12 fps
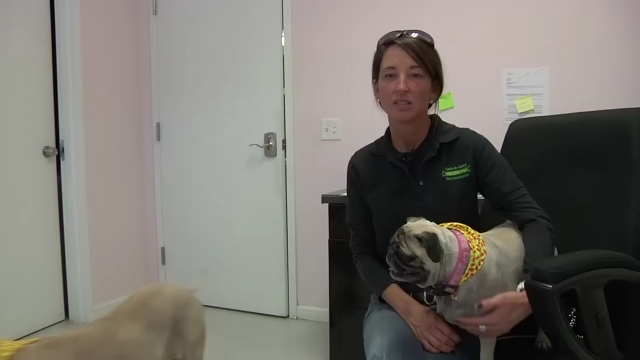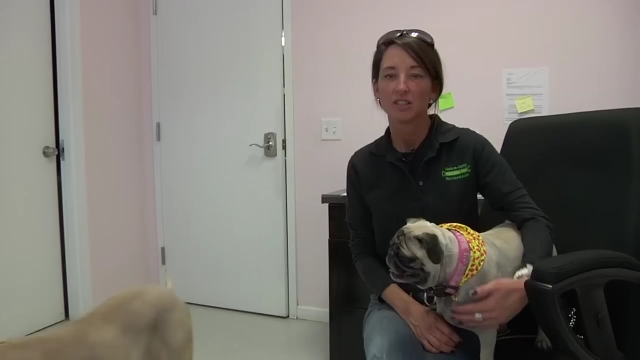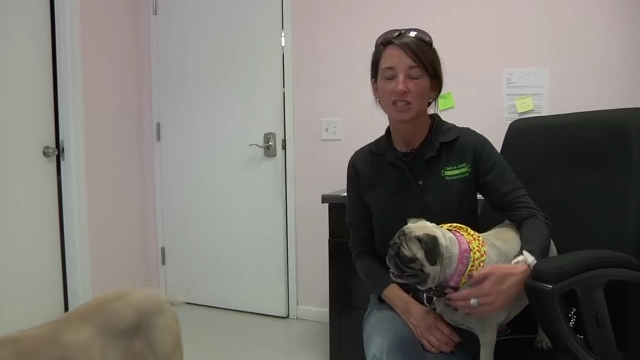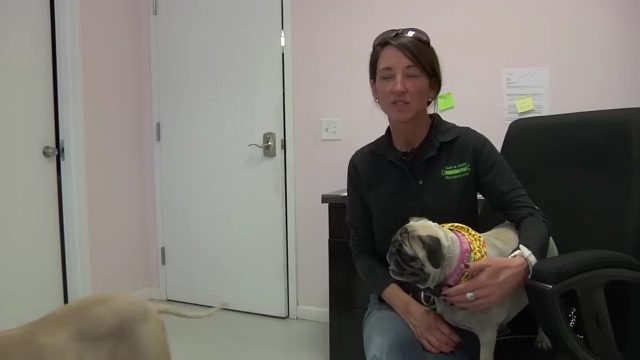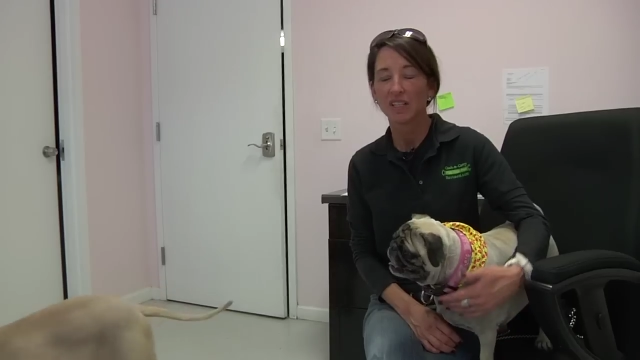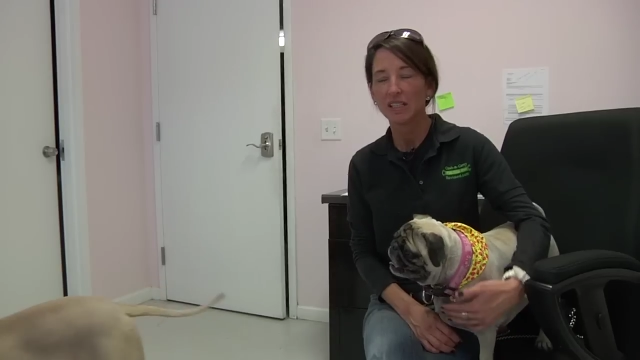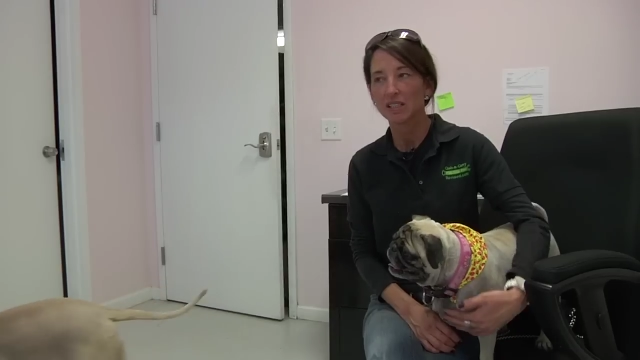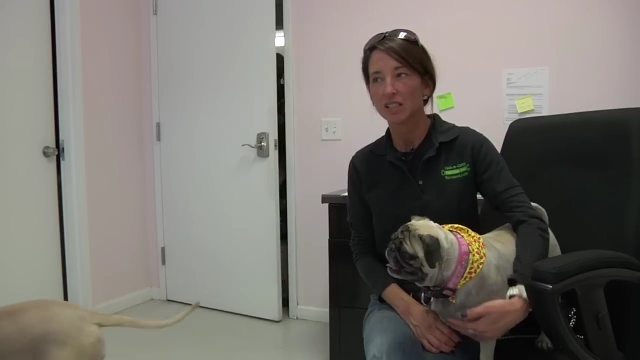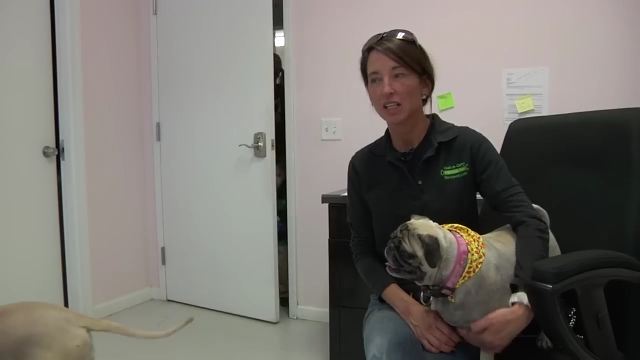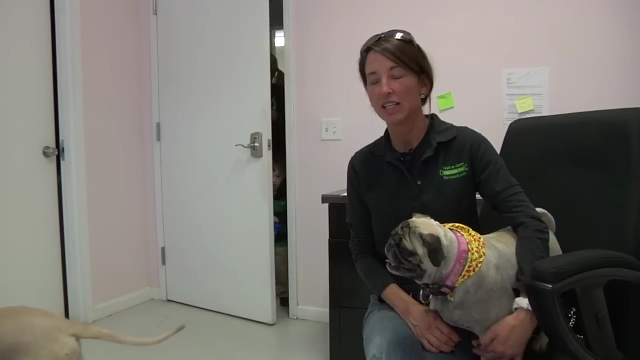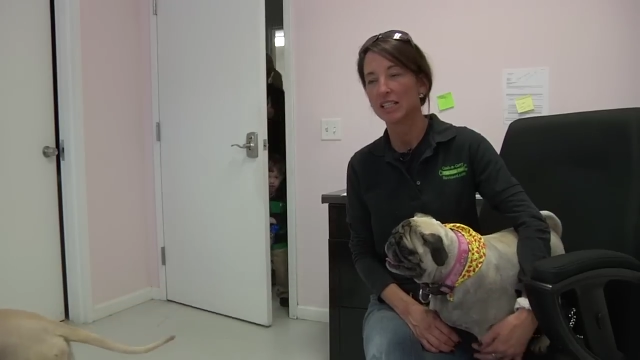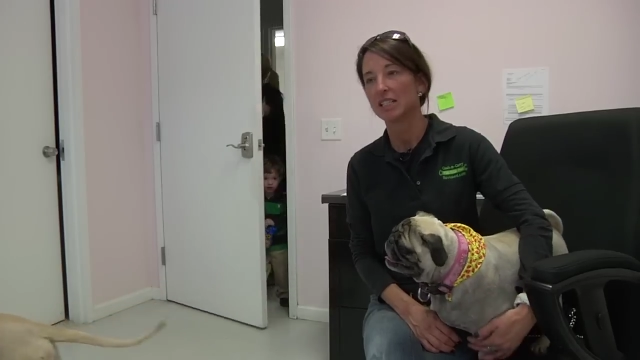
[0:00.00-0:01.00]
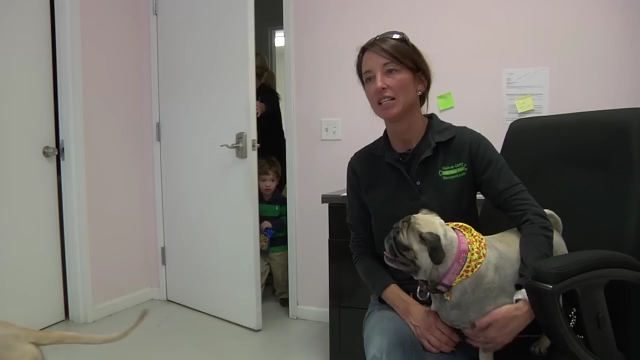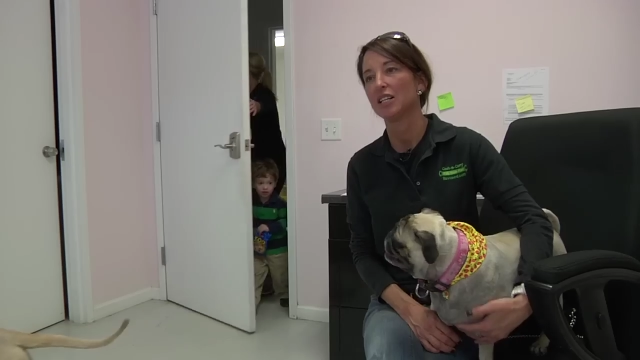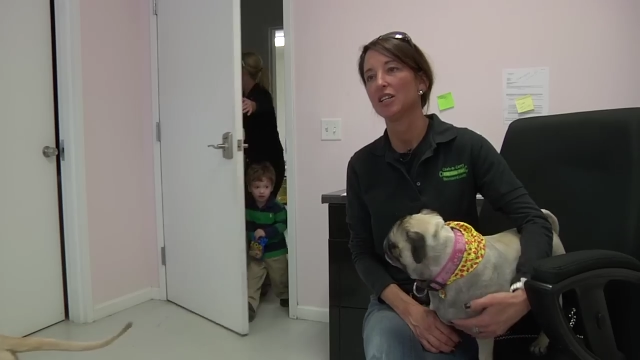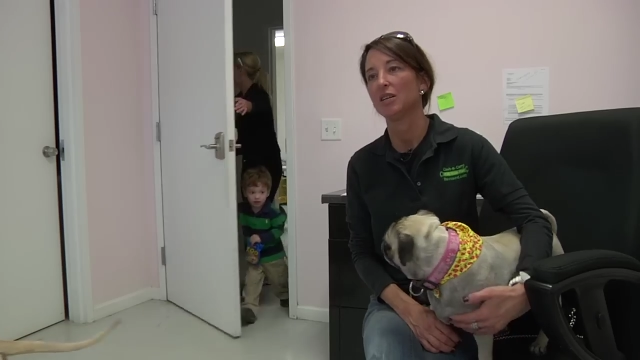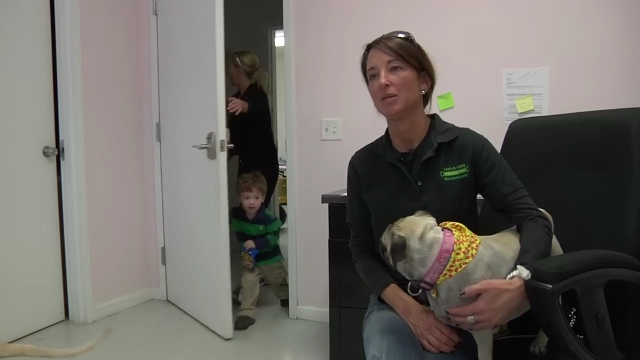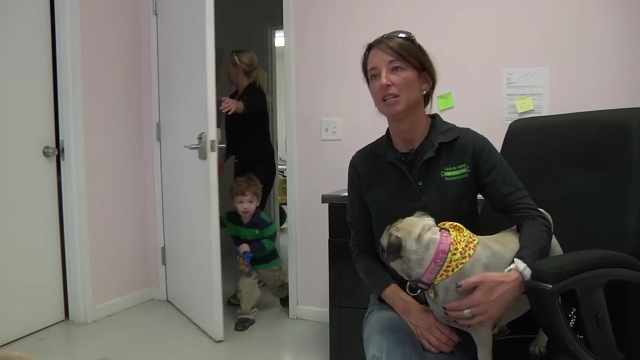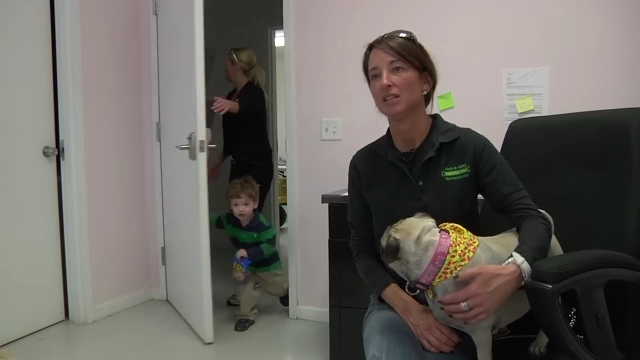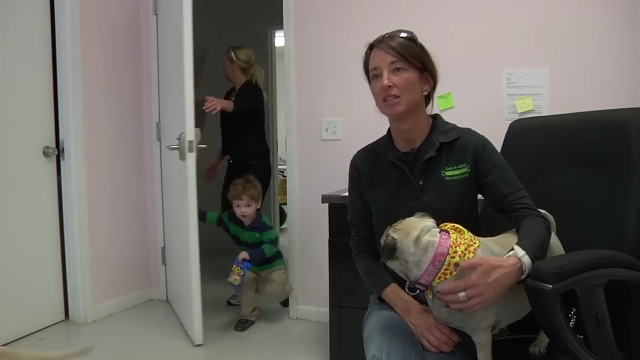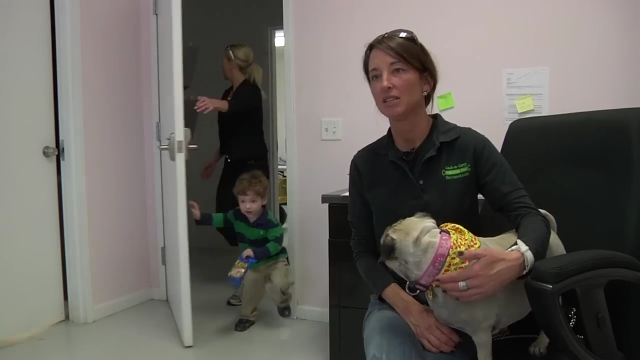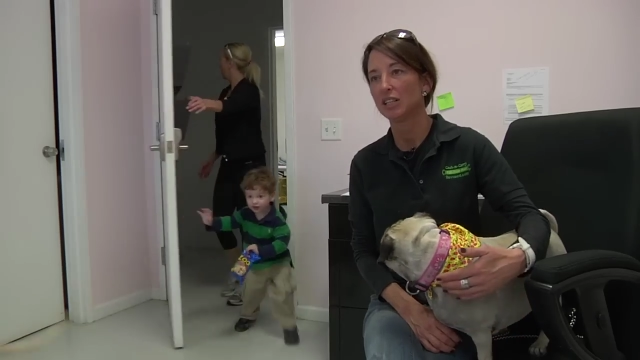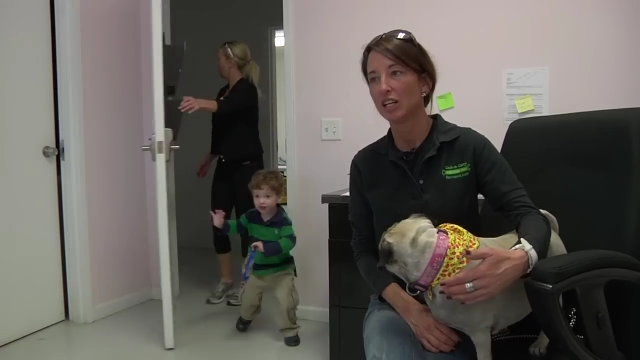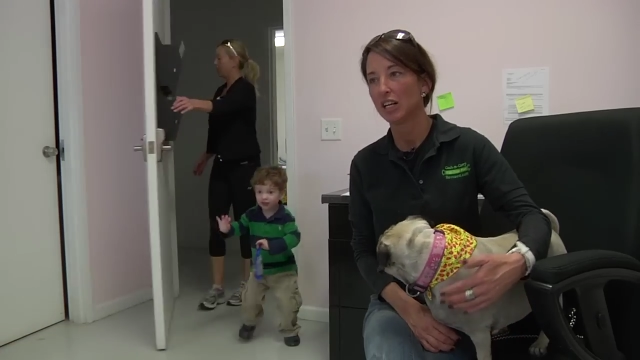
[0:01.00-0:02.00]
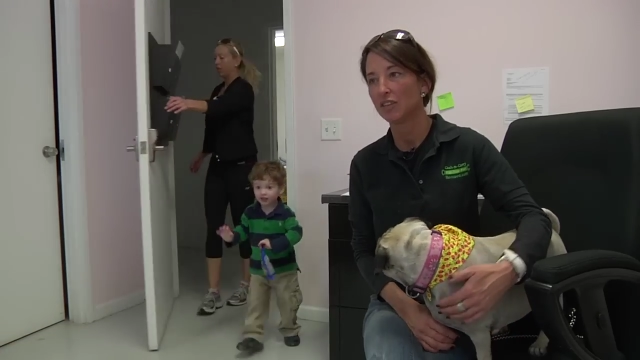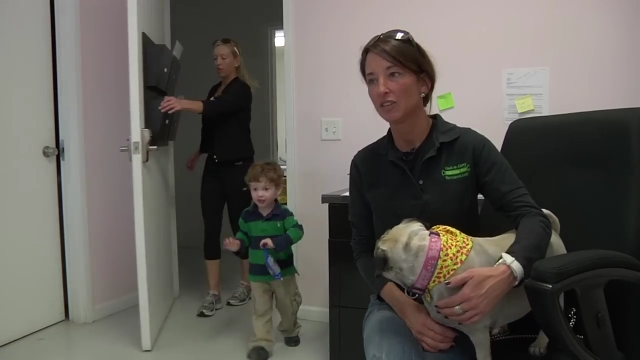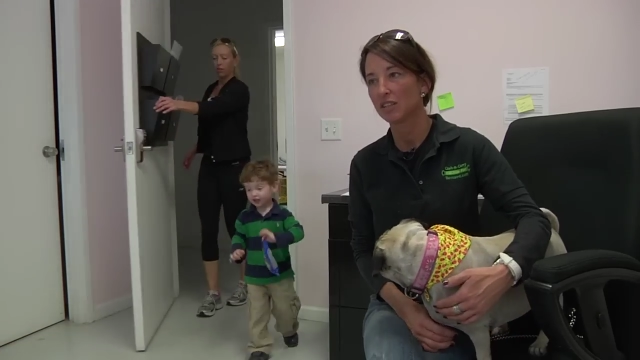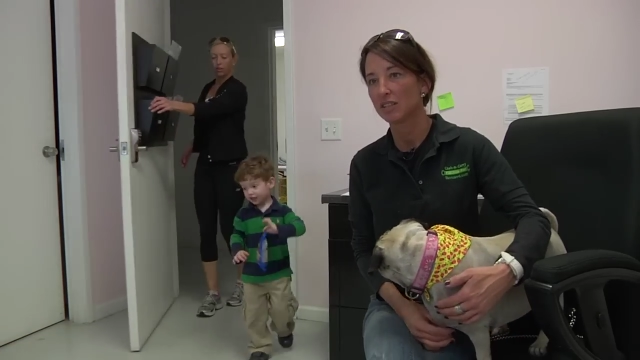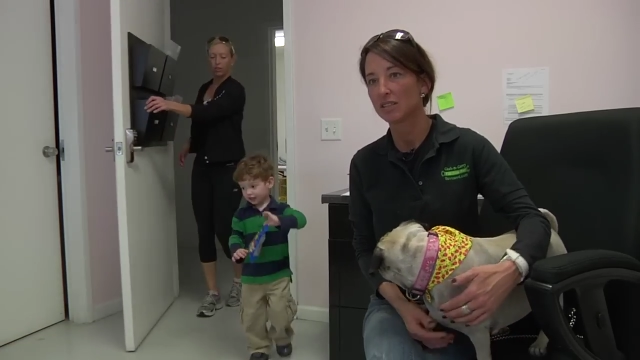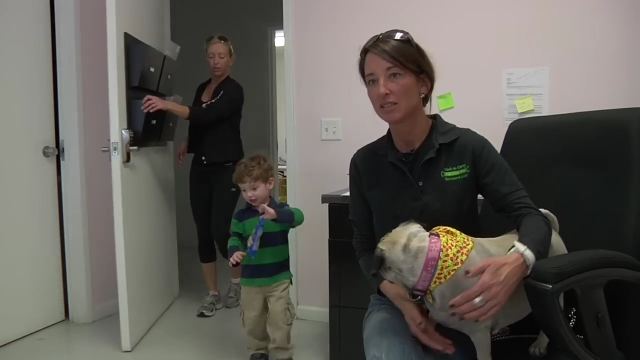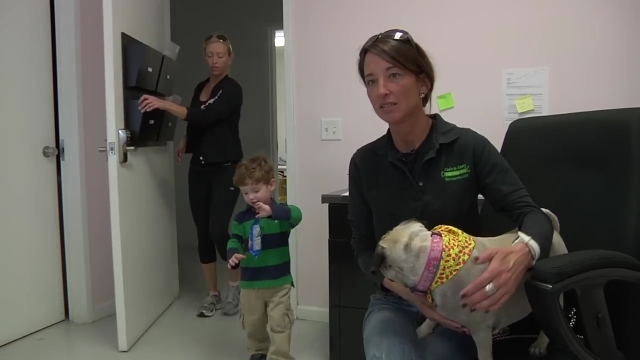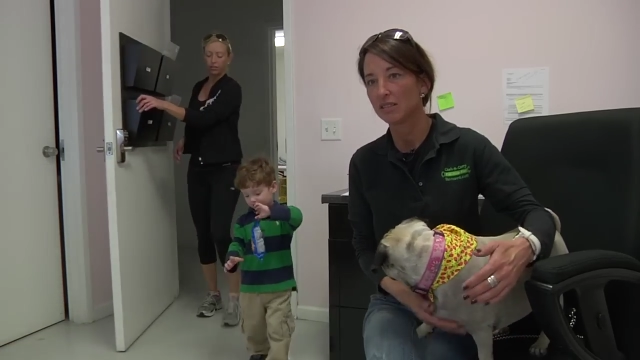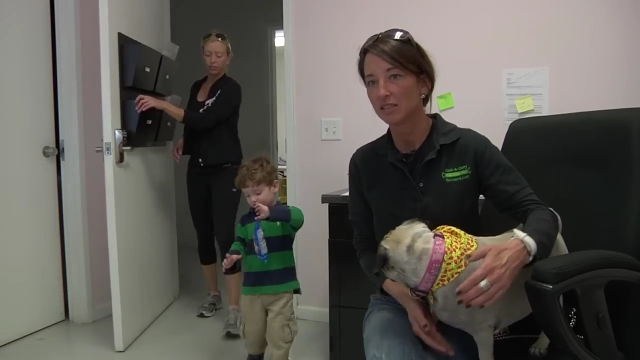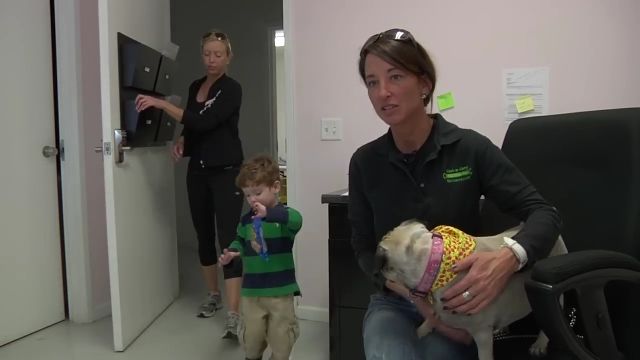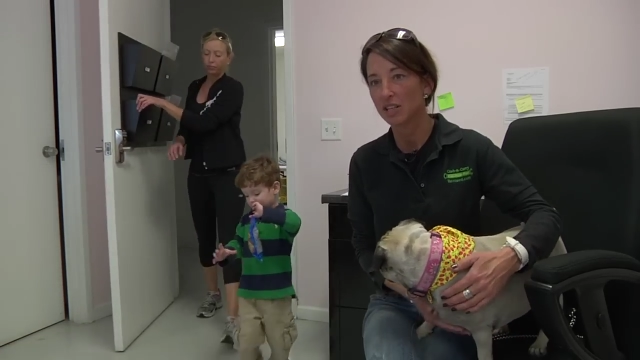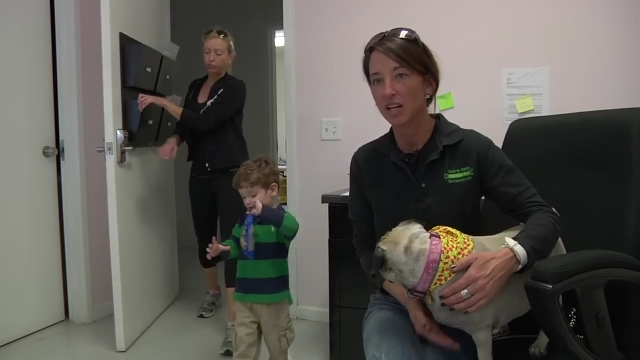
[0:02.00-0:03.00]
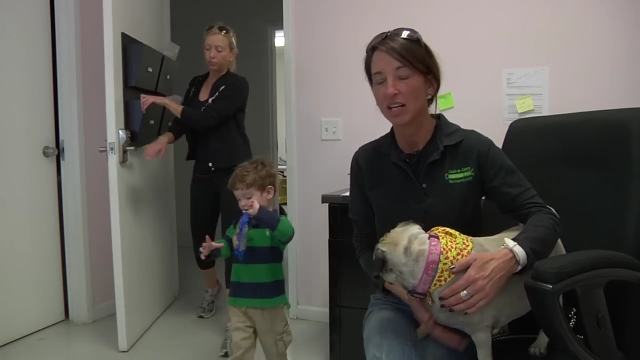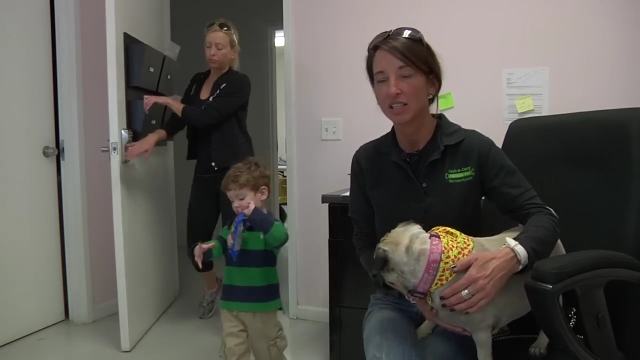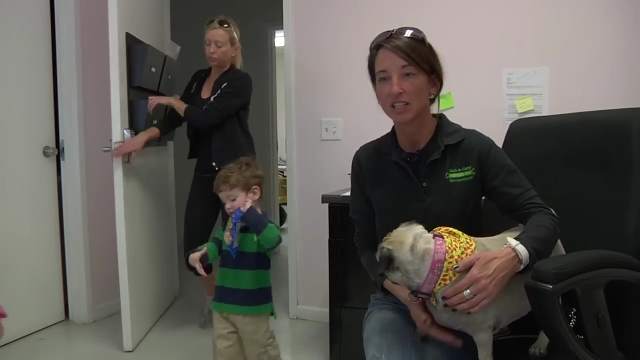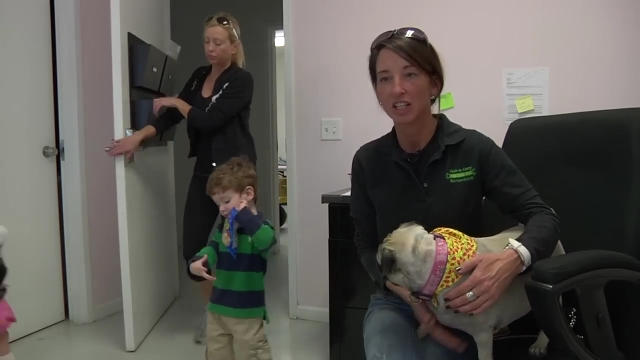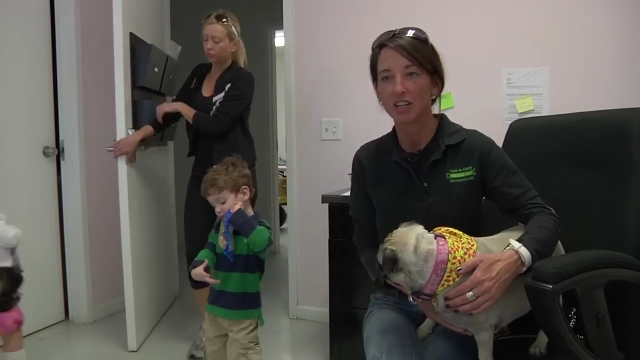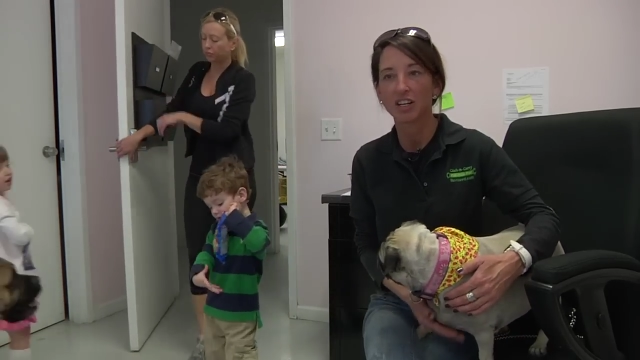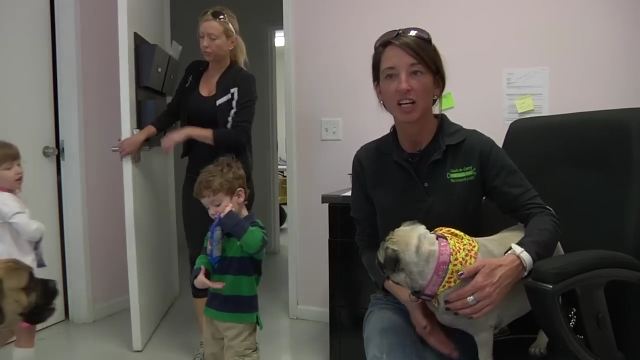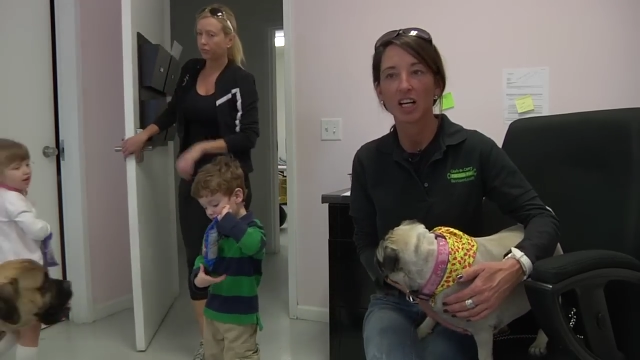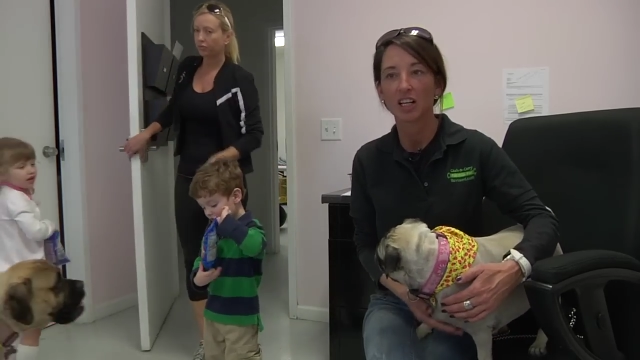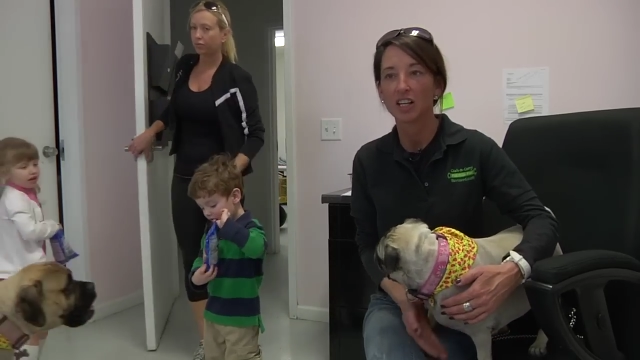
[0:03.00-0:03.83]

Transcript: Well, Savannah's a great town. I mean, uh, you know, there's there's a lot to do here,